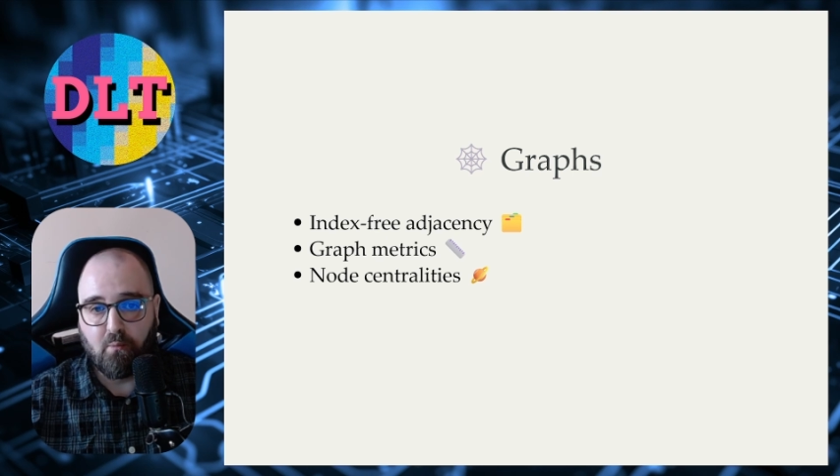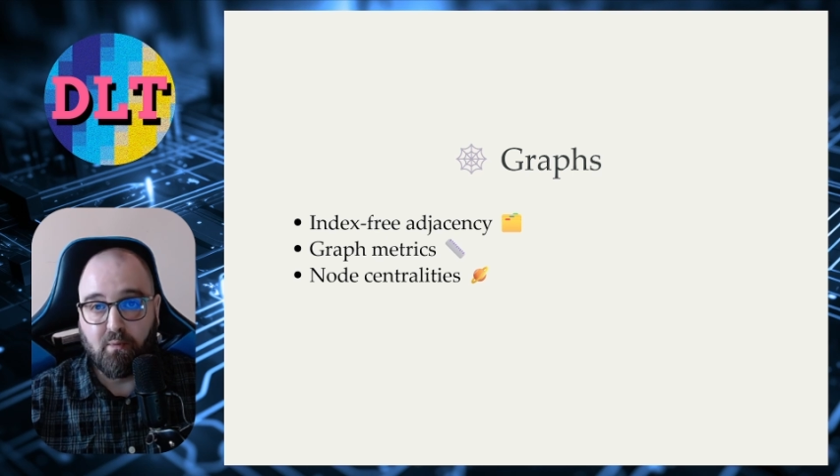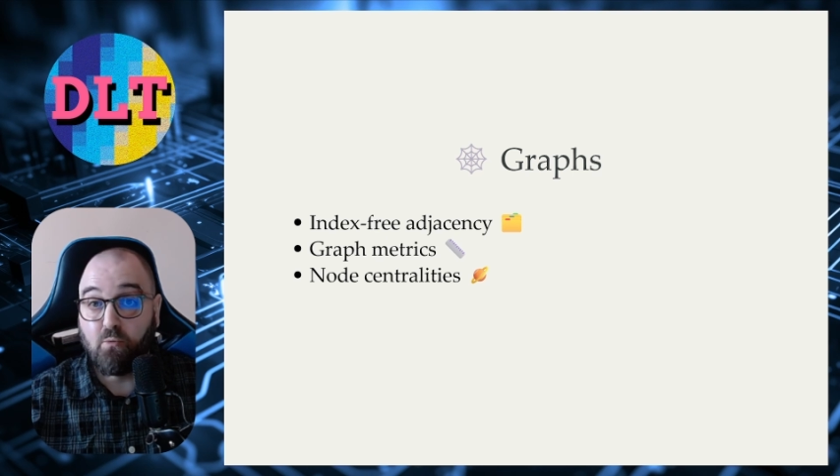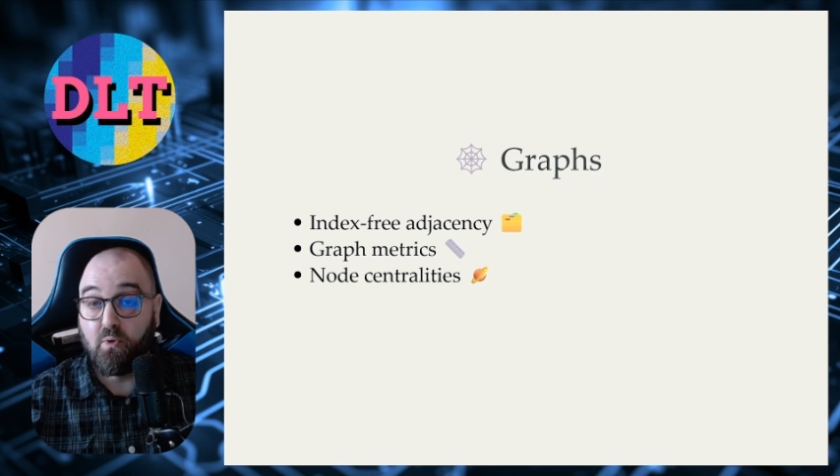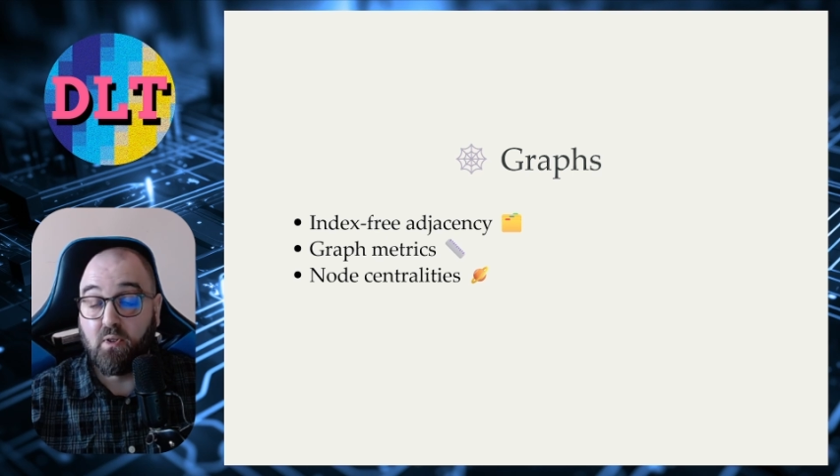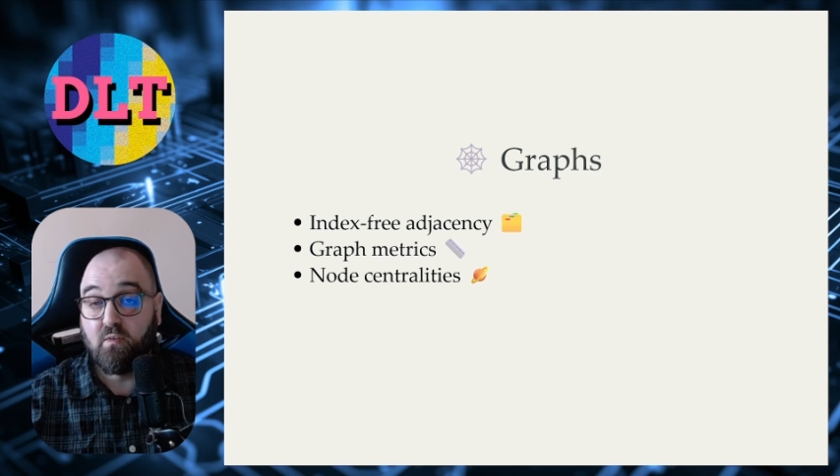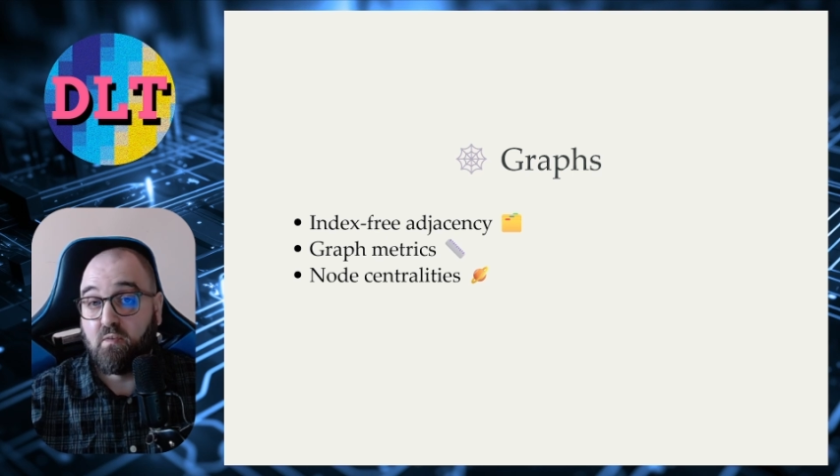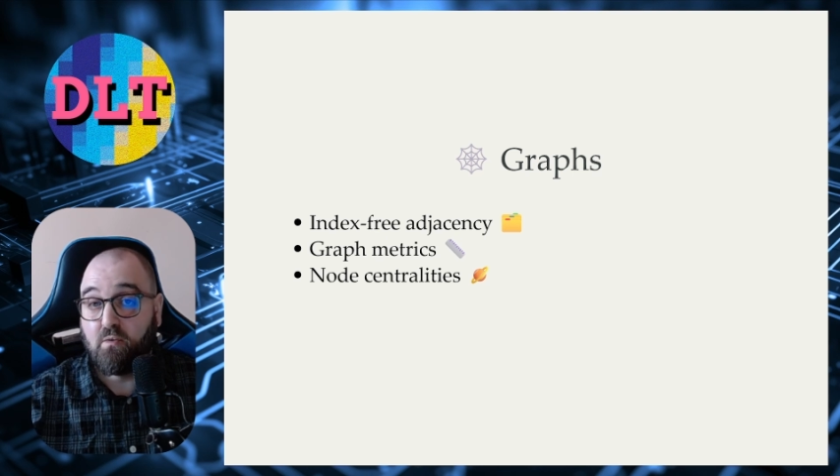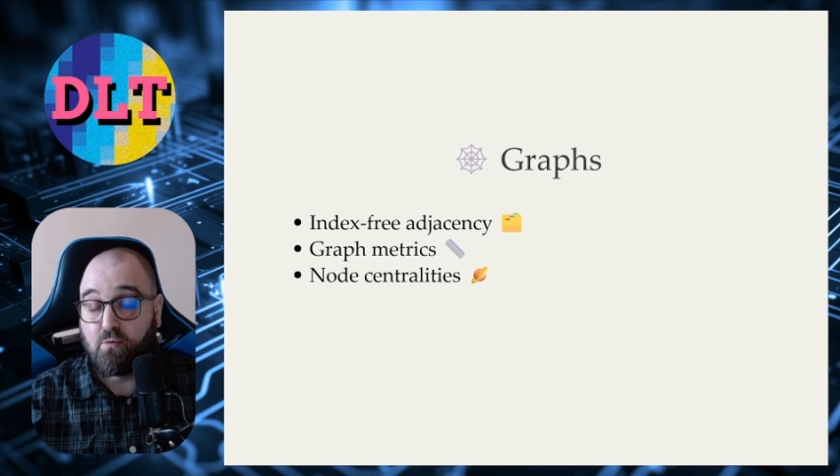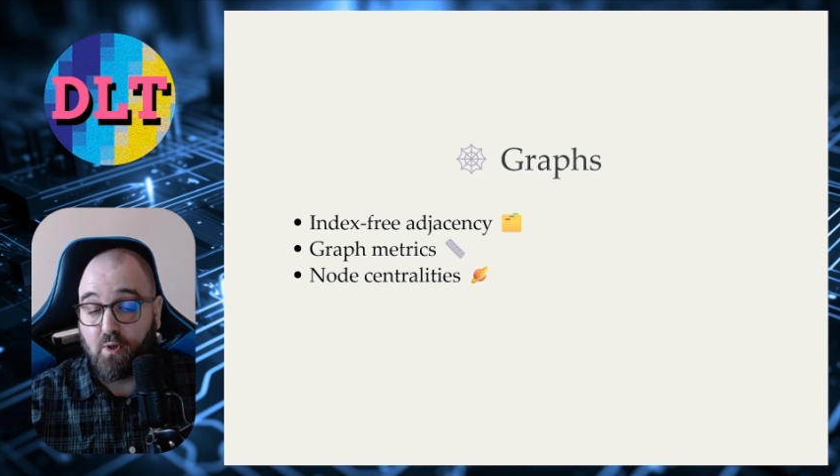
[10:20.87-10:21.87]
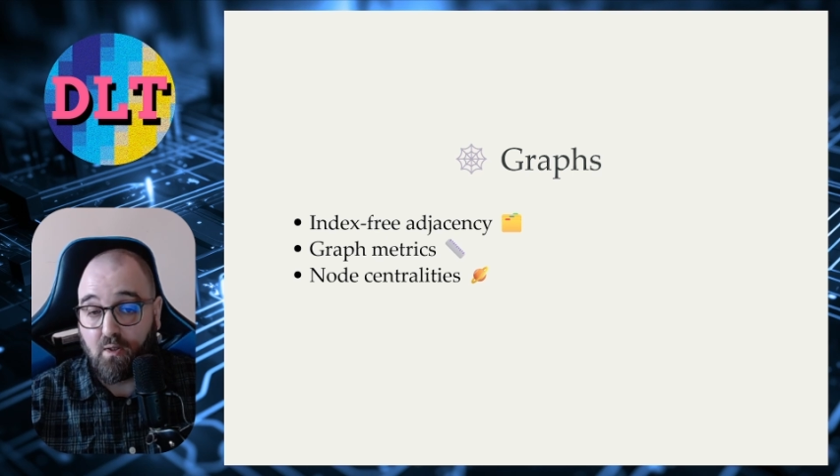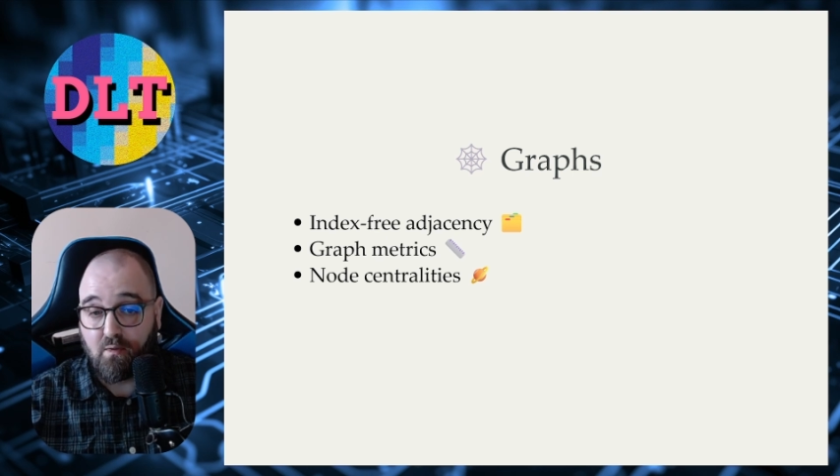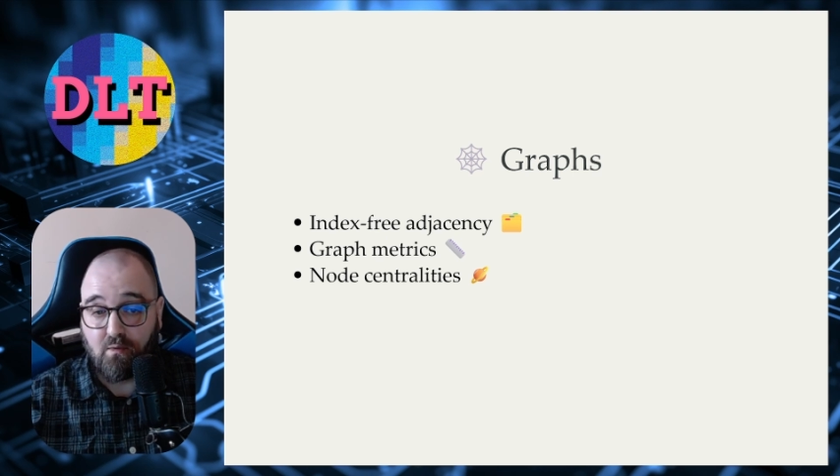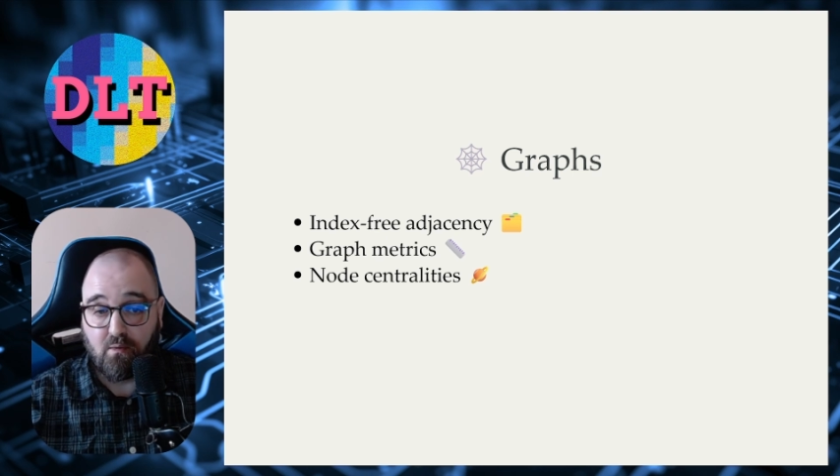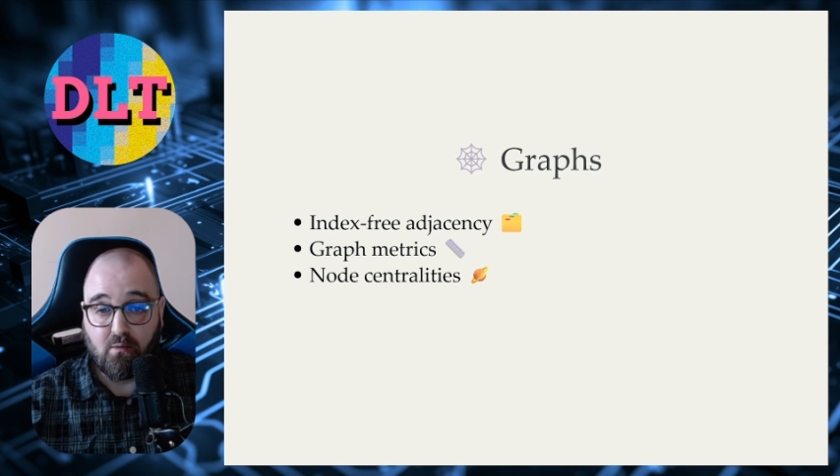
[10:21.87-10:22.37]
betweenness
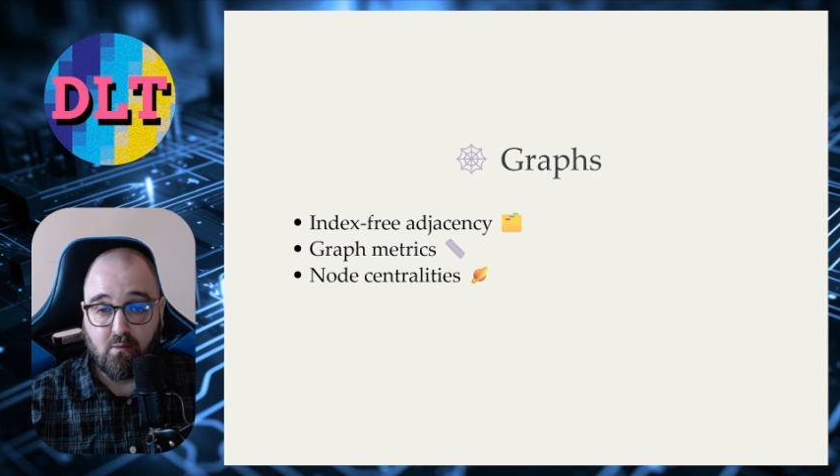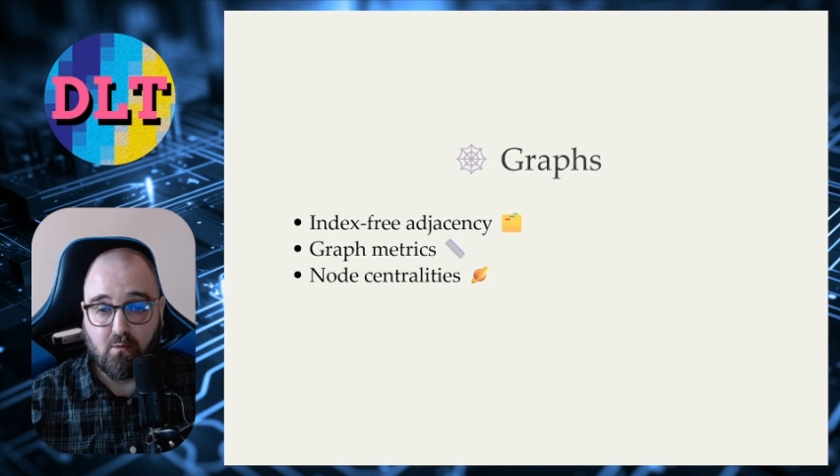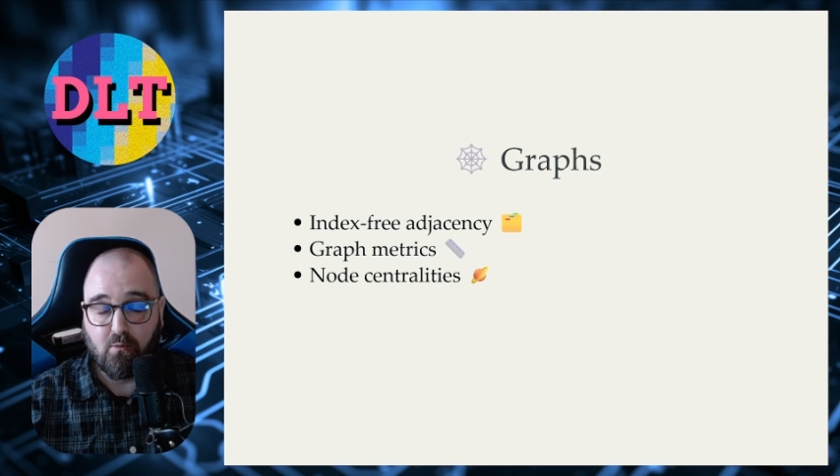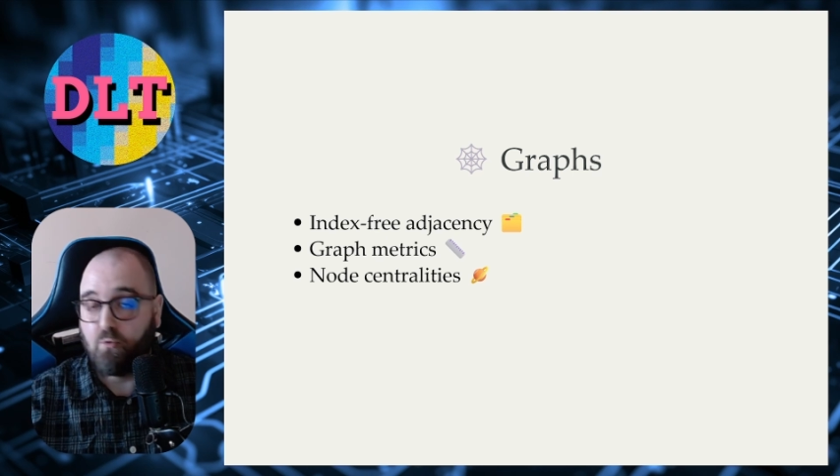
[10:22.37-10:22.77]
centrality or